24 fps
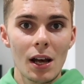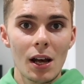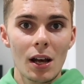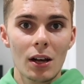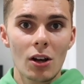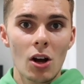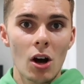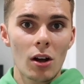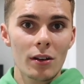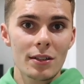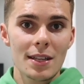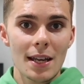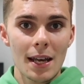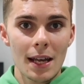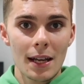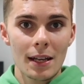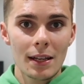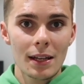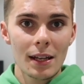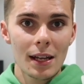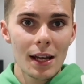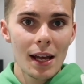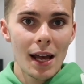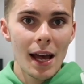
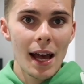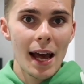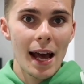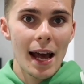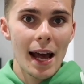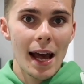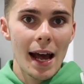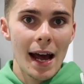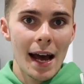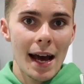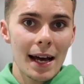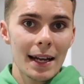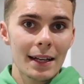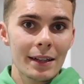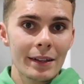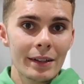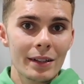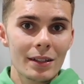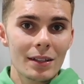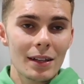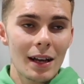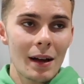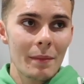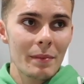content,
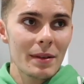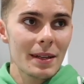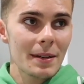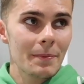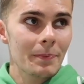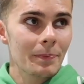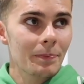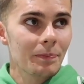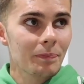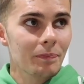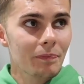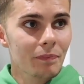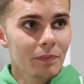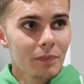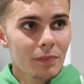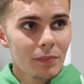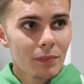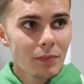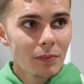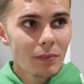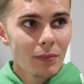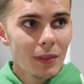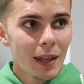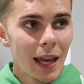and I mean,
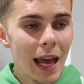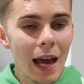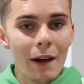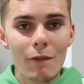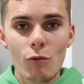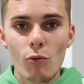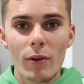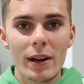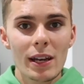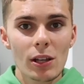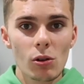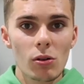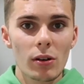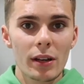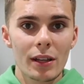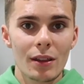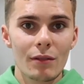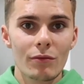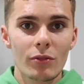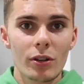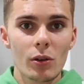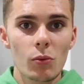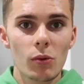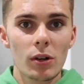everywhere you look in
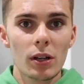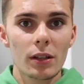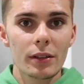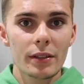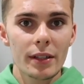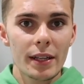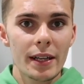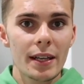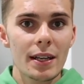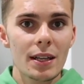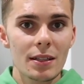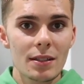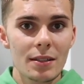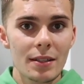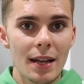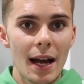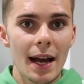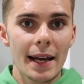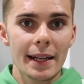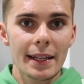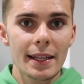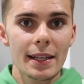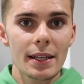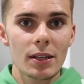the running world, it is
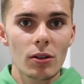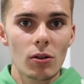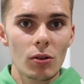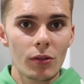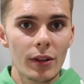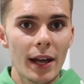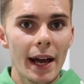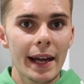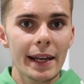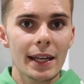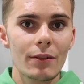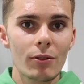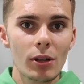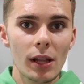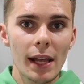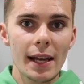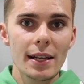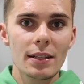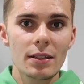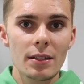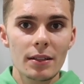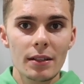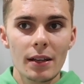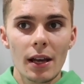Nike or Nike
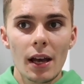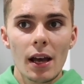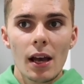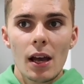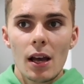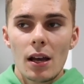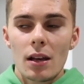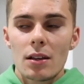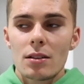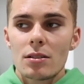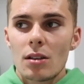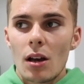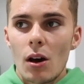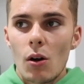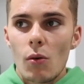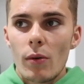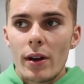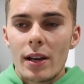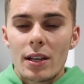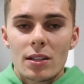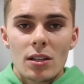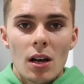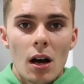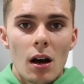related. So
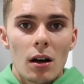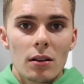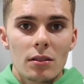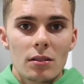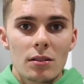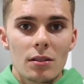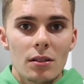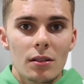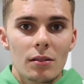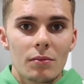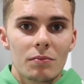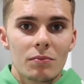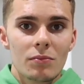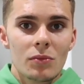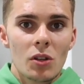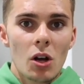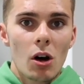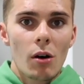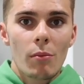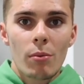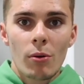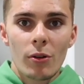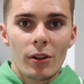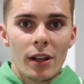it's hard to
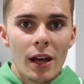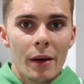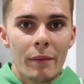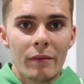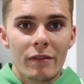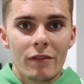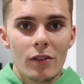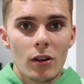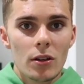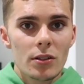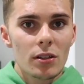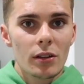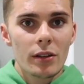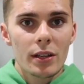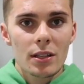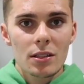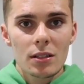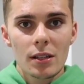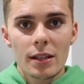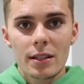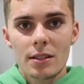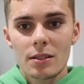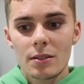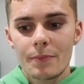not put them first on this
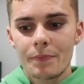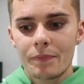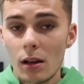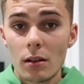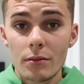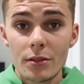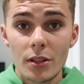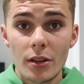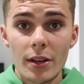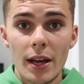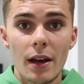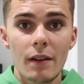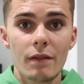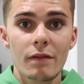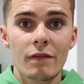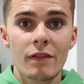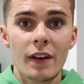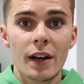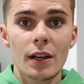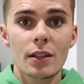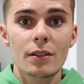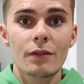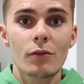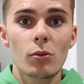list. So yeah,
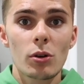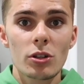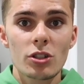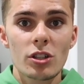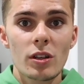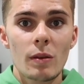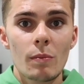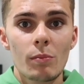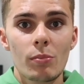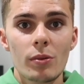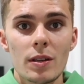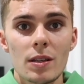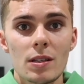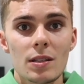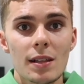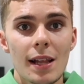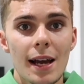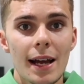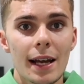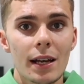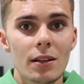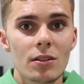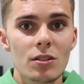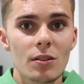thanks for watching. Please
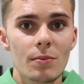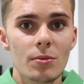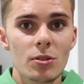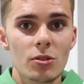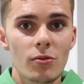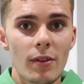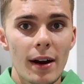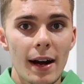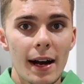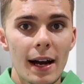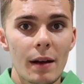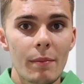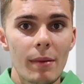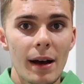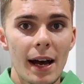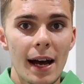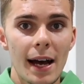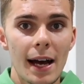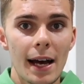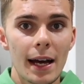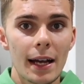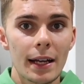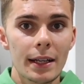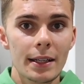like and subscribe
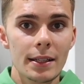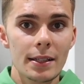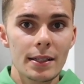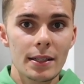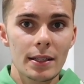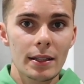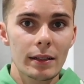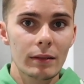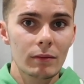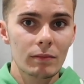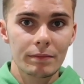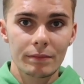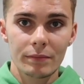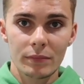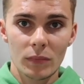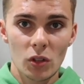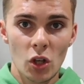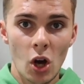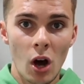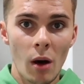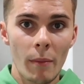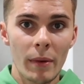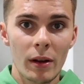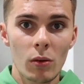and
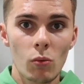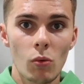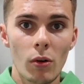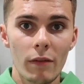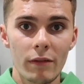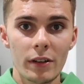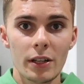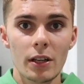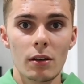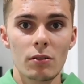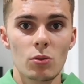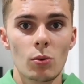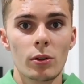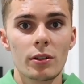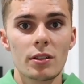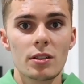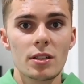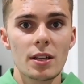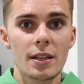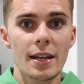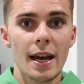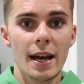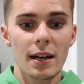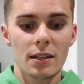comment what videos you want to
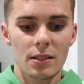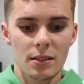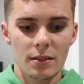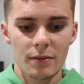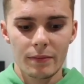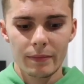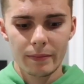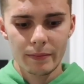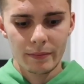see next.